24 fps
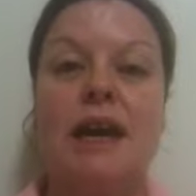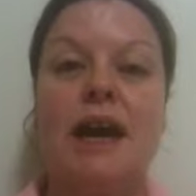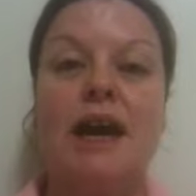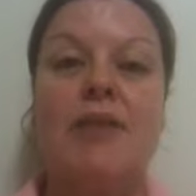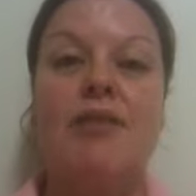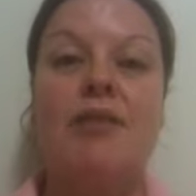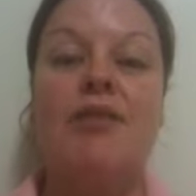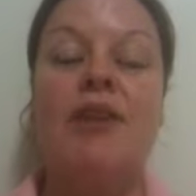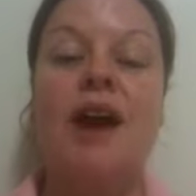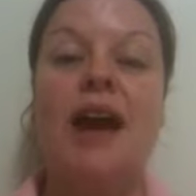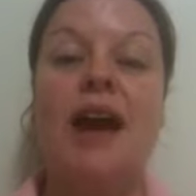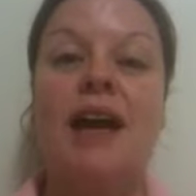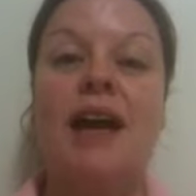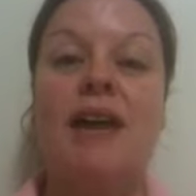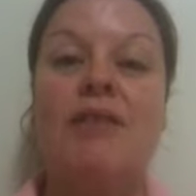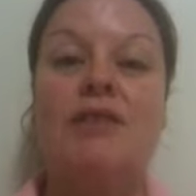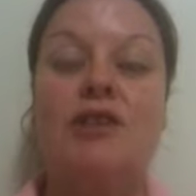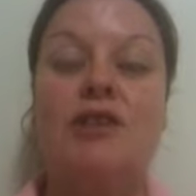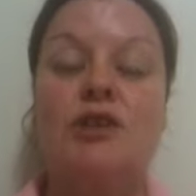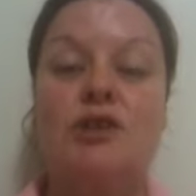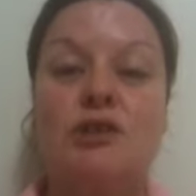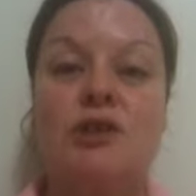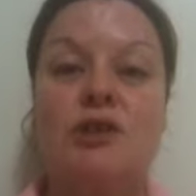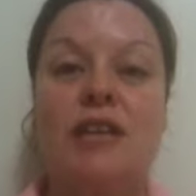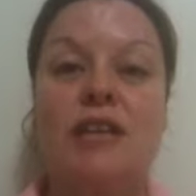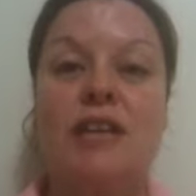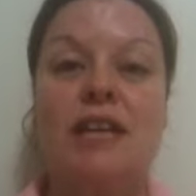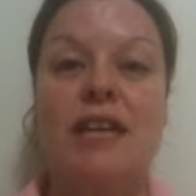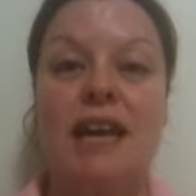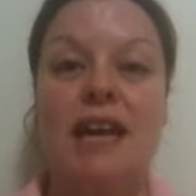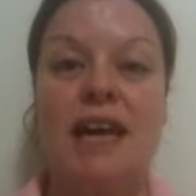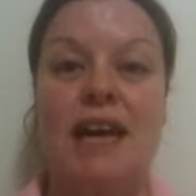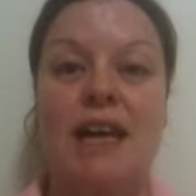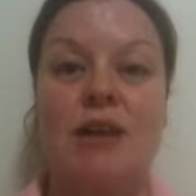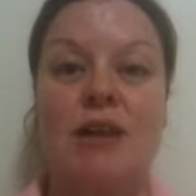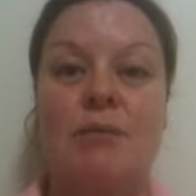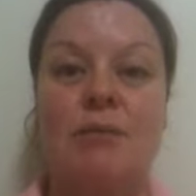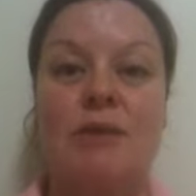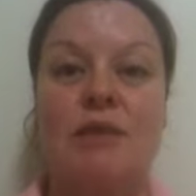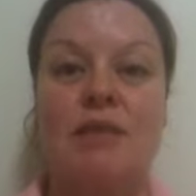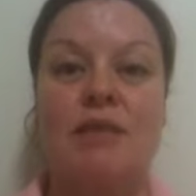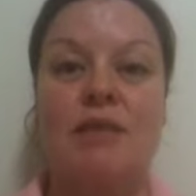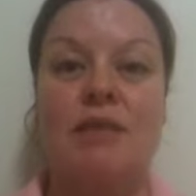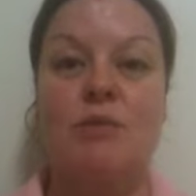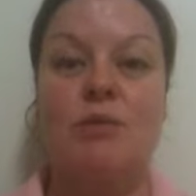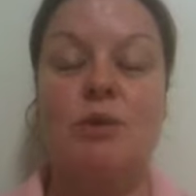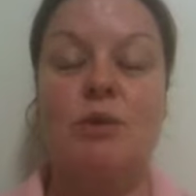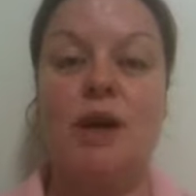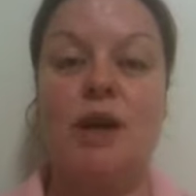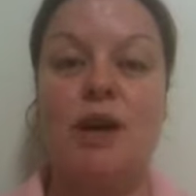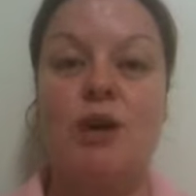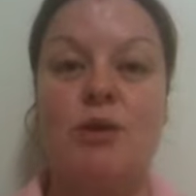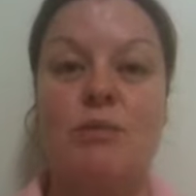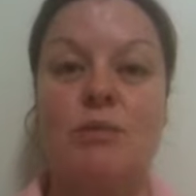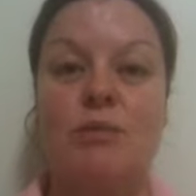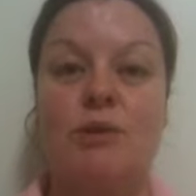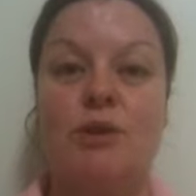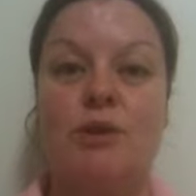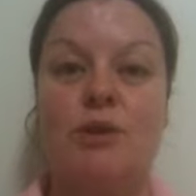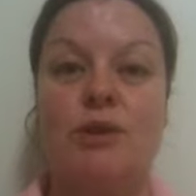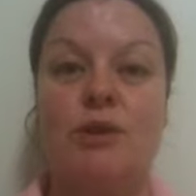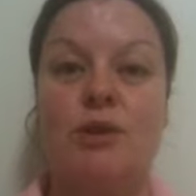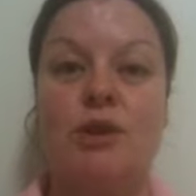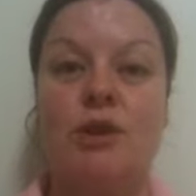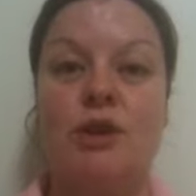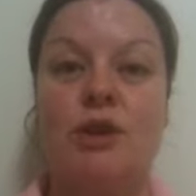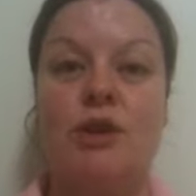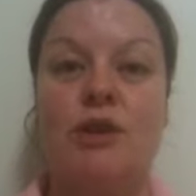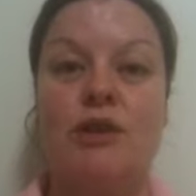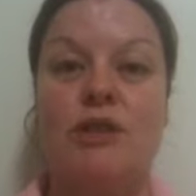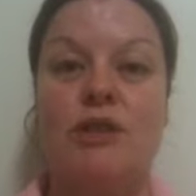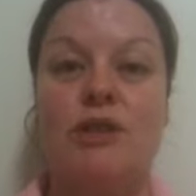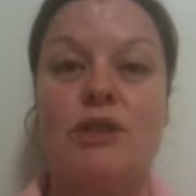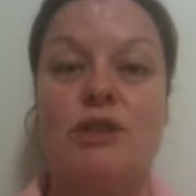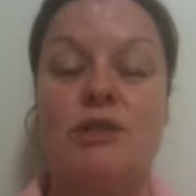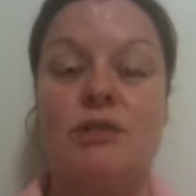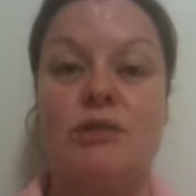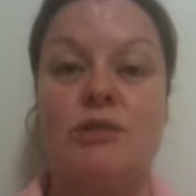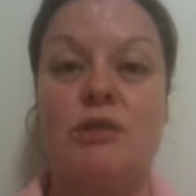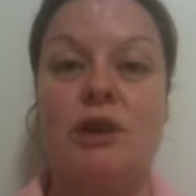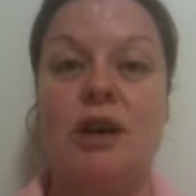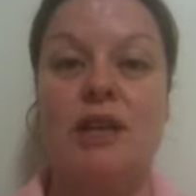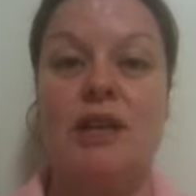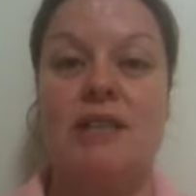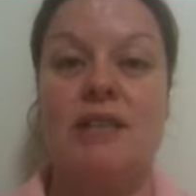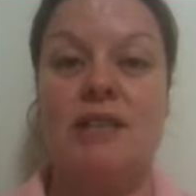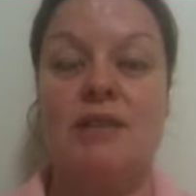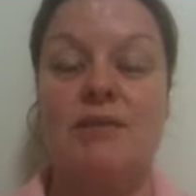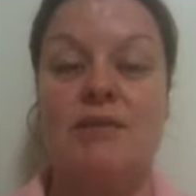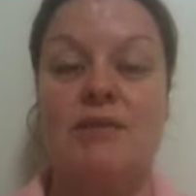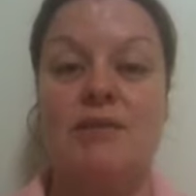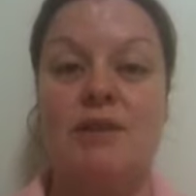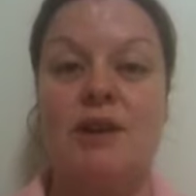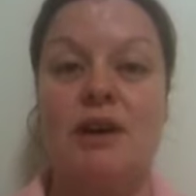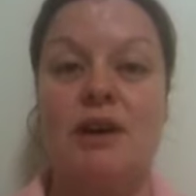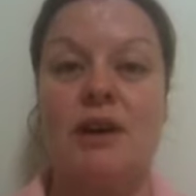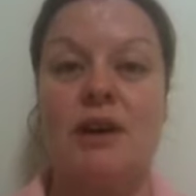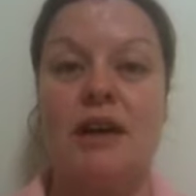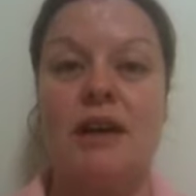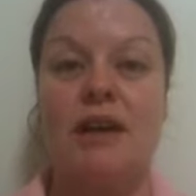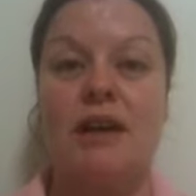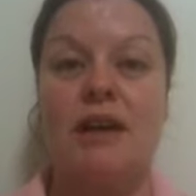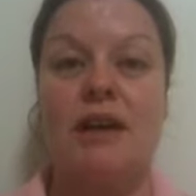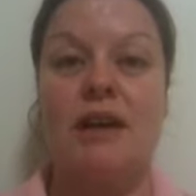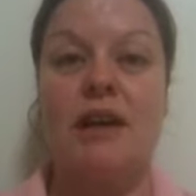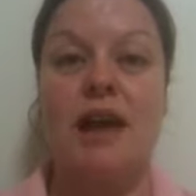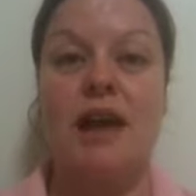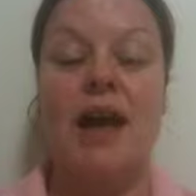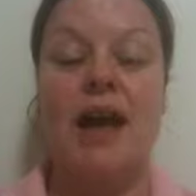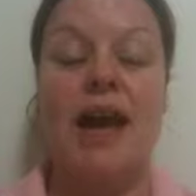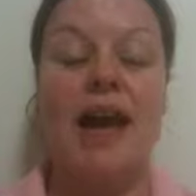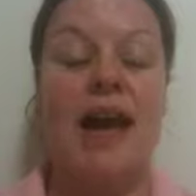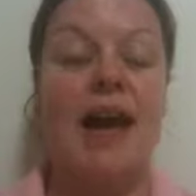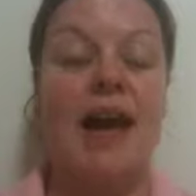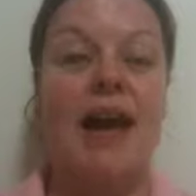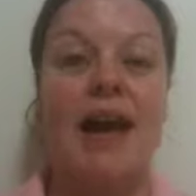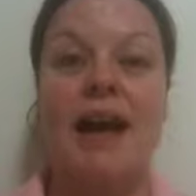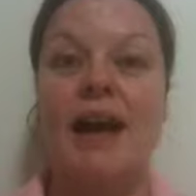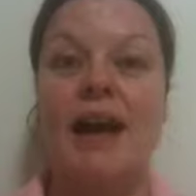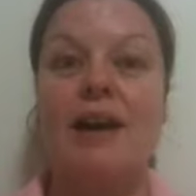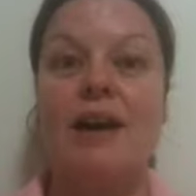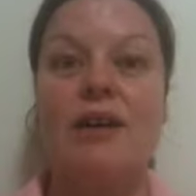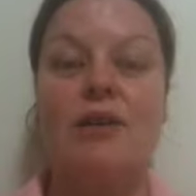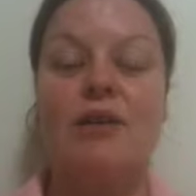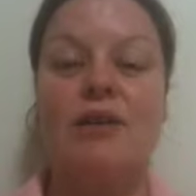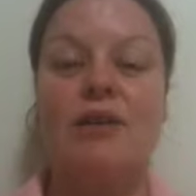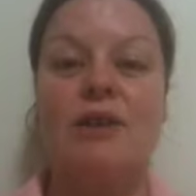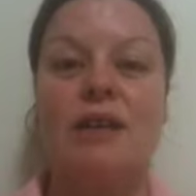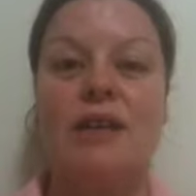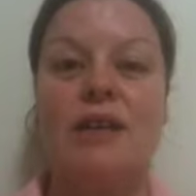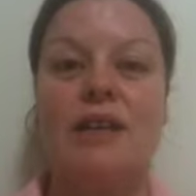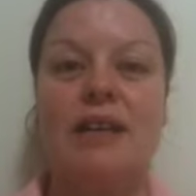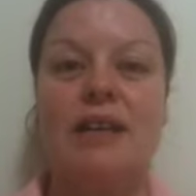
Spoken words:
They are the two key elements that will help you learn to identify how